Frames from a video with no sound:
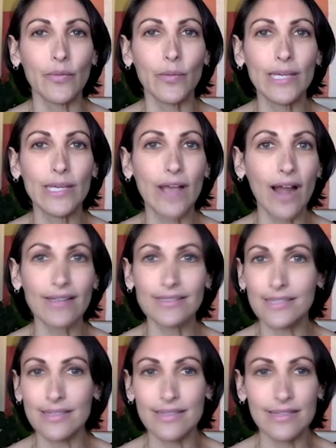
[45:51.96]
we got
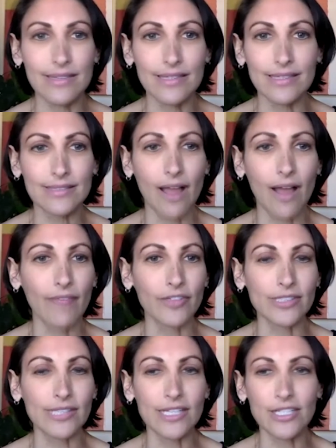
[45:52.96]
into these
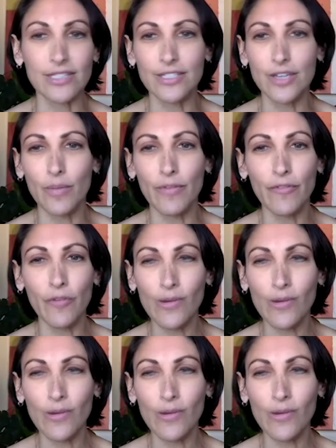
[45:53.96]
conversations.